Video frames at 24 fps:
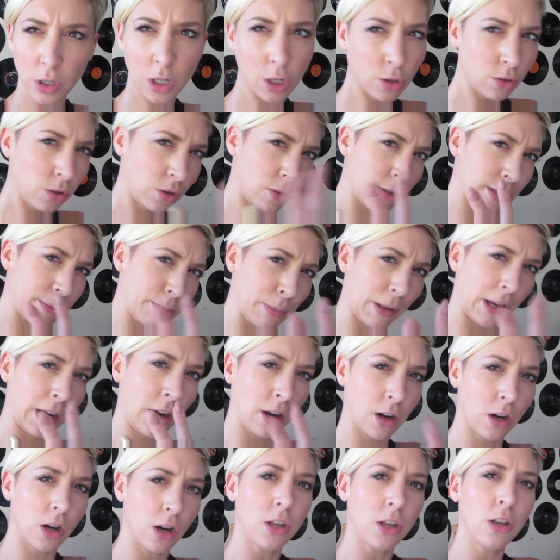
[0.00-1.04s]
window so it's
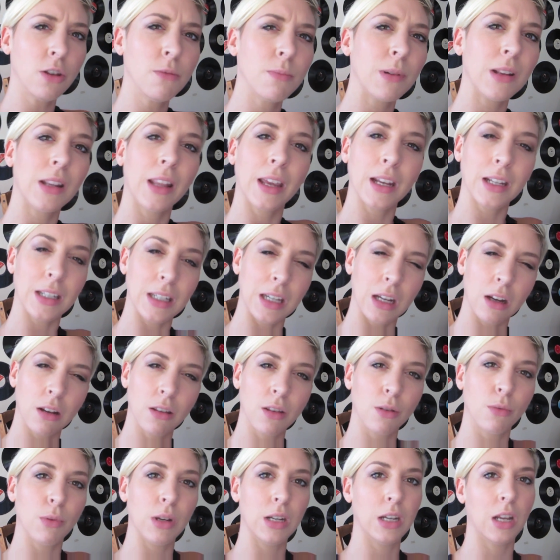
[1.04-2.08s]
blaring on you, but like near
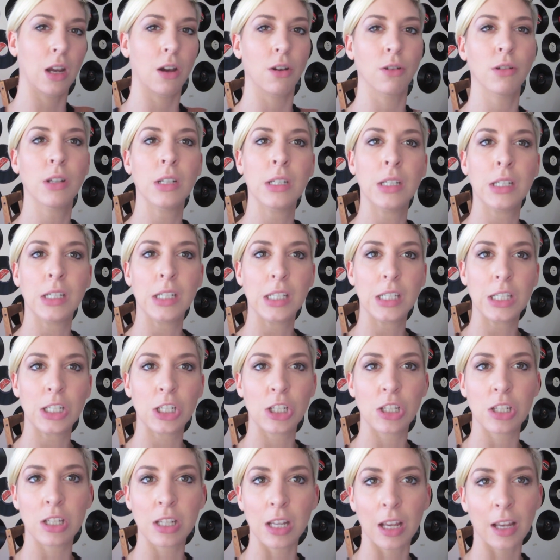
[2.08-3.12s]
the window,
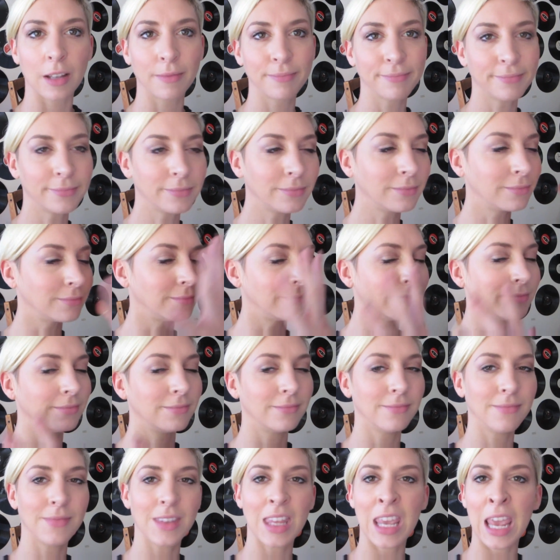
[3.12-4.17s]
just to
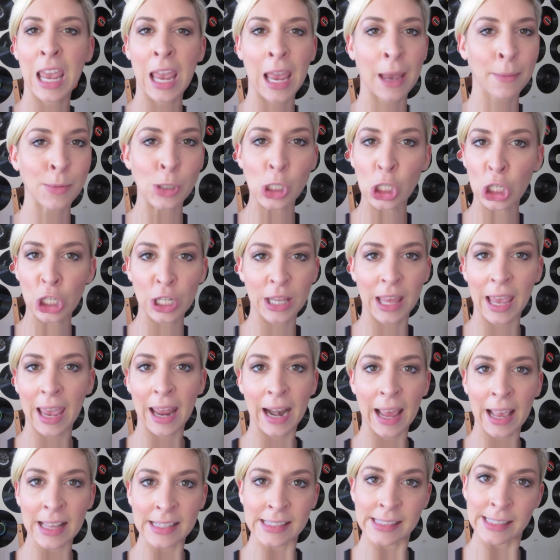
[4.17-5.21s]
mm, capture
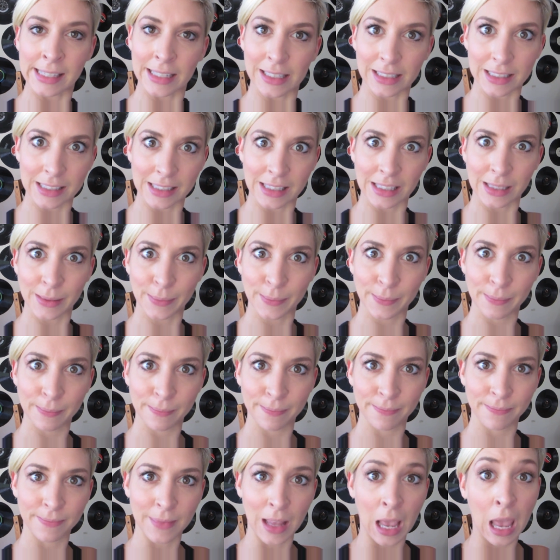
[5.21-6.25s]
that essence.
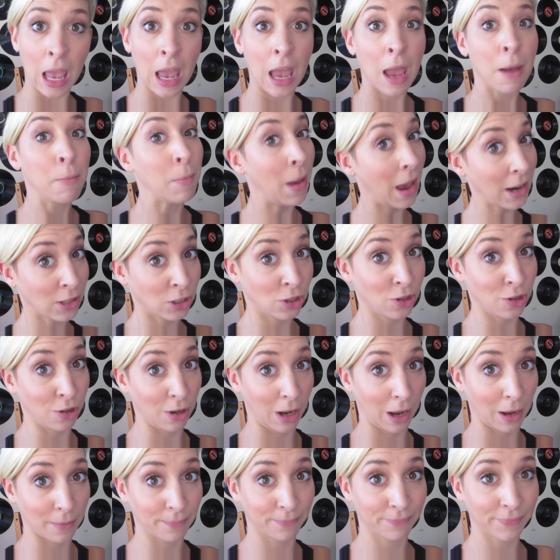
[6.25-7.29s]
Back to
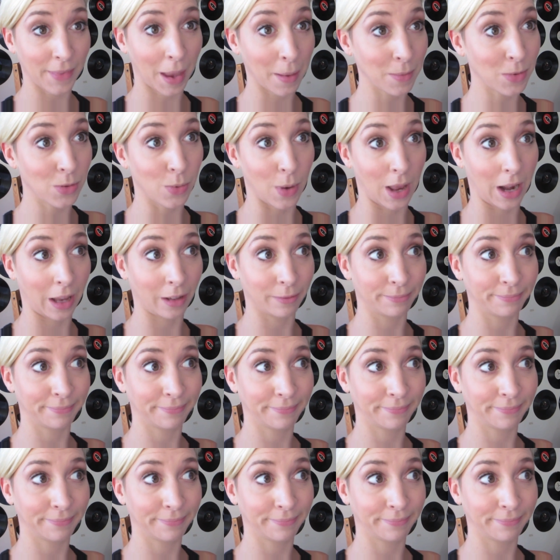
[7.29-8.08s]
shooting. I'm sweating.